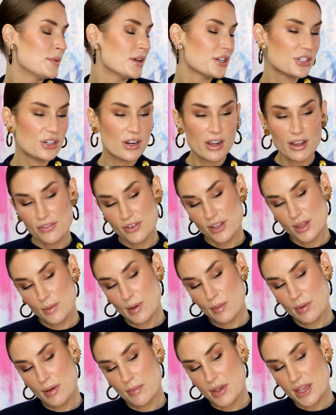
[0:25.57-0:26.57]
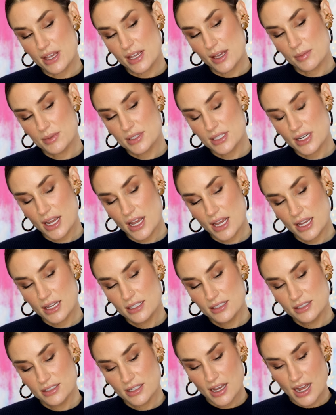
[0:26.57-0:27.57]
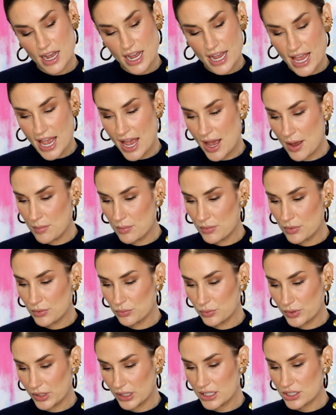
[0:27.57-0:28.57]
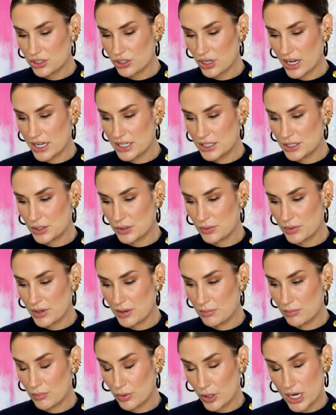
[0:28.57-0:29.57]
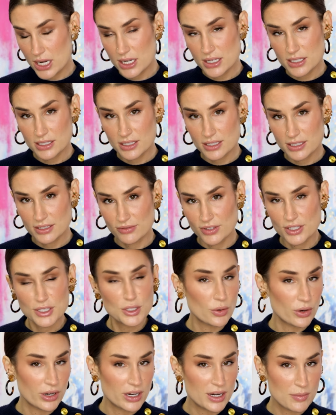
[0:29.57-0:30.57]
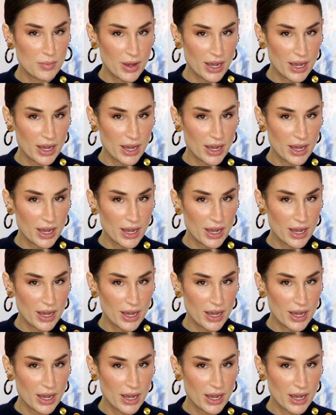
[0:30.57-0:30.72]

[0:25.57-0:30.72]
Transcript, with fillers: I'm not sure how I feel about my makeup today. I am really trying to embrace Victoria